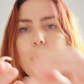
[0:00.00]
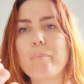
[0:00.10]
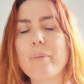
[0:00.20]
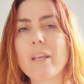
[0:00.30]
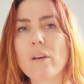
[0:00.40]

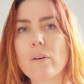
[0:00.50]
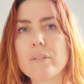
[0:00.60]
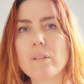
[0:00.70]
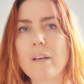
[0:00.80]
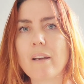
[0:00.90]
because
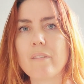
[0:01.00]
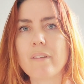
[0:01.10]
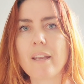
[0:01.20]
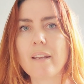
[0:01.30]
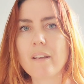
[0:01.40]
you have
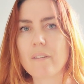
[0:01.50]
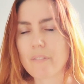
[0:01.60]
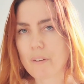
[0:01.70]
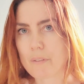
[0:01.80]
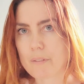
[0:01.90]
any of
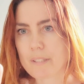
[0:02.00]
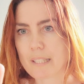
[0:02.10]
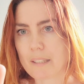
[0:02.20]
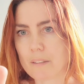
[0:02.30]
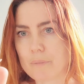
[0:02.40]
those
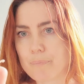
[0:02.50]
little